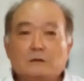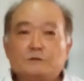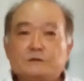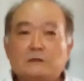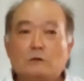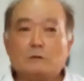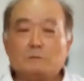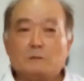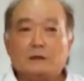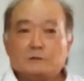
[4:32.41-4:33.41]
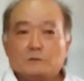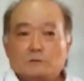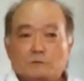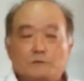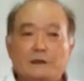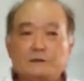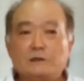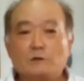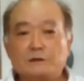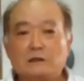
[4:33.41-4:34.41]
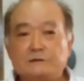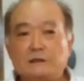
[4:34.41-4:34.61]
which is my friend in Okinawa.